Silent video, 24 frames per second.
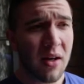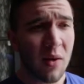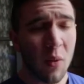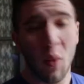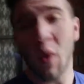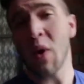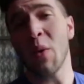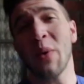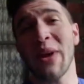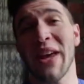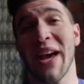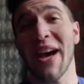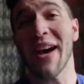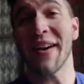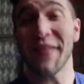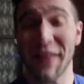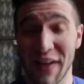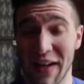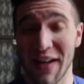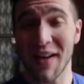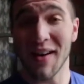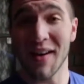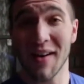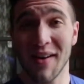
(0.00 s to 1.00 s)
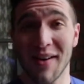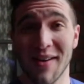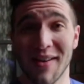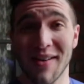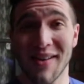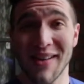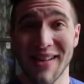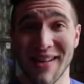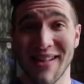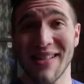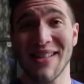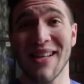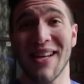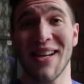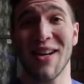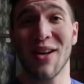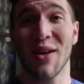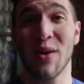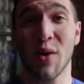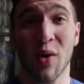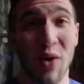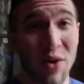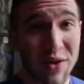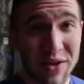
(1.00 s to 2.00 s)
What we have here is a
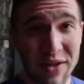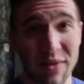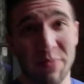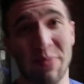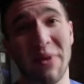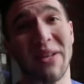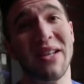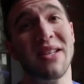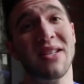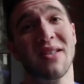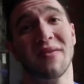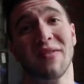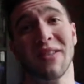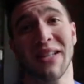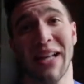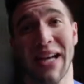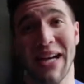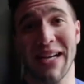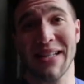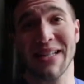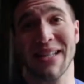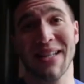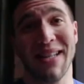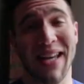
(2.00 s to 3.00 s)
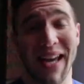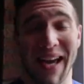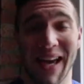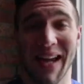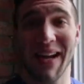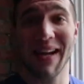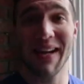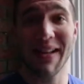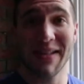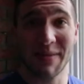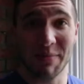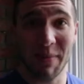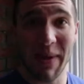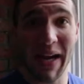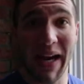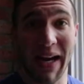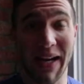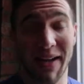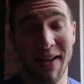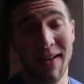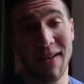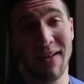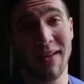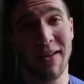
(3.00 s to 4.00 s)
gorgeous piece of glass that Canon has
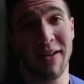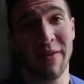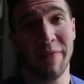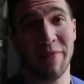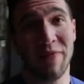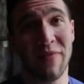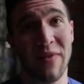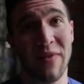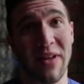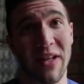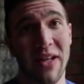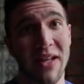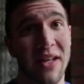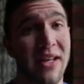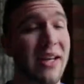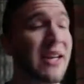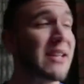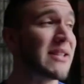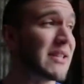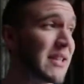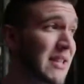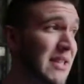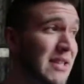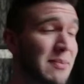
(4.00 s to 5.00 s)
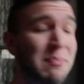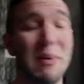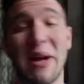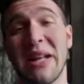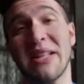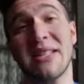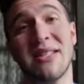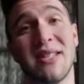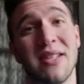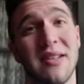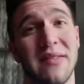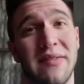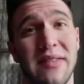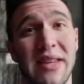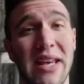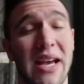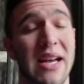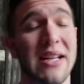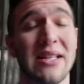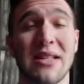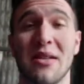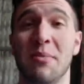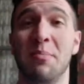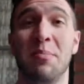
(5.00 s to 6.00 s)
made. It's expensive,
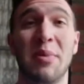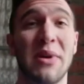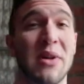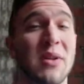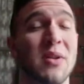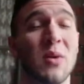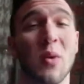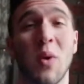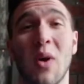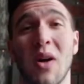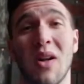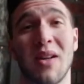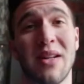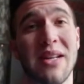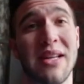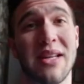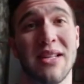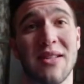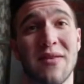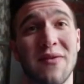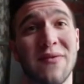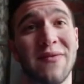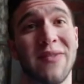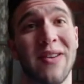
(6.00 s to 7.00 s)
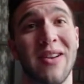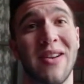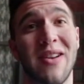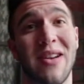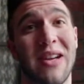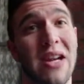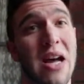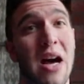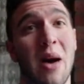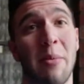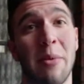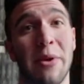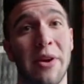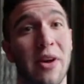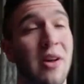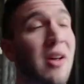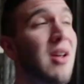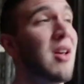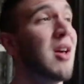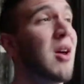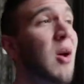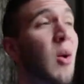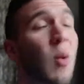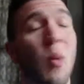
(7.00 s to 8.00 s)
yes, the build quality is
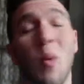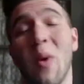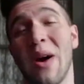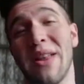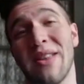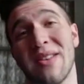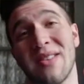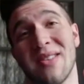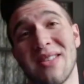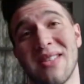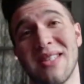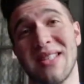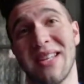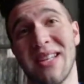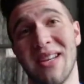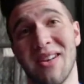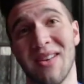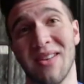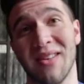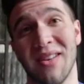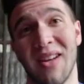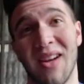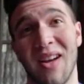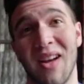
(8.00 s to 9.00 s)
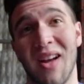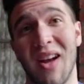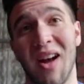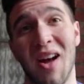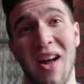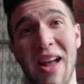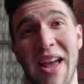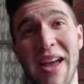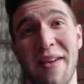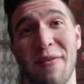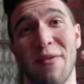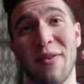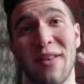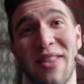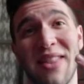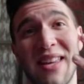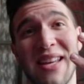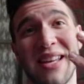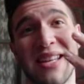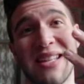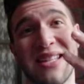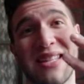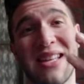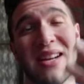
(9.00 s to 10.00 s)
phenomenal, weather sealed,
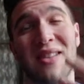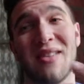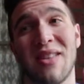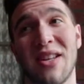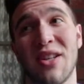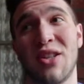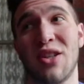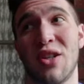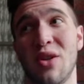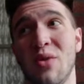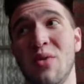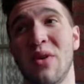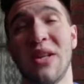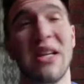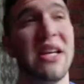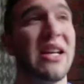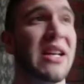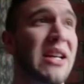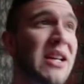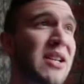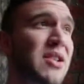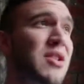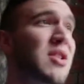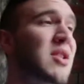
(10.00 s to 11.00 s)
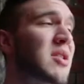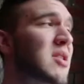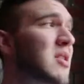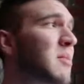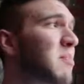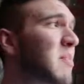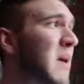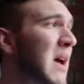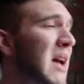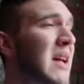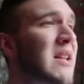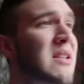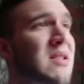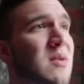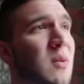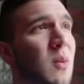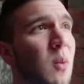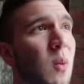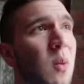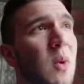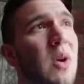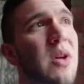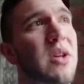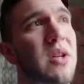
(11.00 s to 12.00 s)
everything is there that you need, it just depends
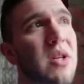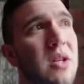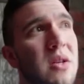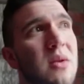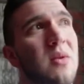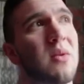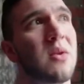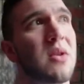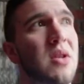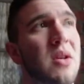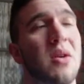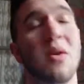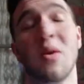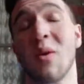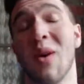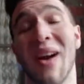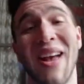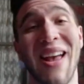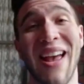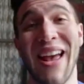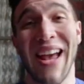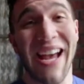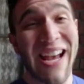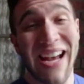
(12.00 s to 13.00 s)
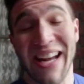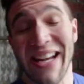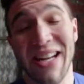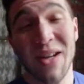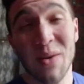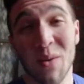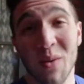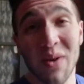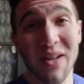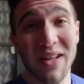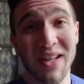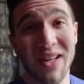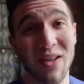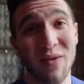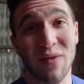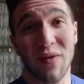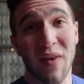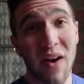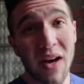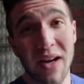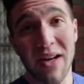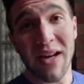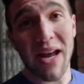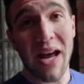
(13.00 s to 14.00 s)
what you do. Anyone can
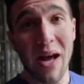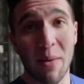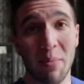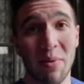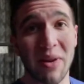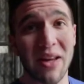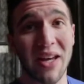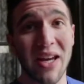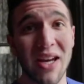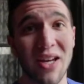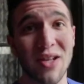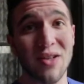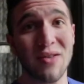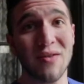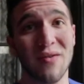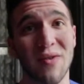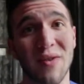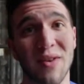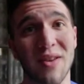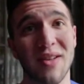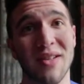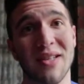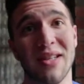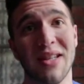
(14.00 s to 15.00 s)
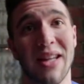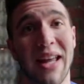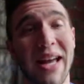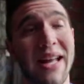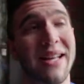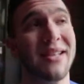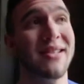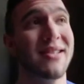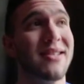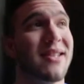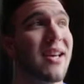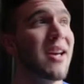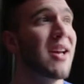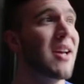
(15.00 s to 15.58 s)
find an application for this lens.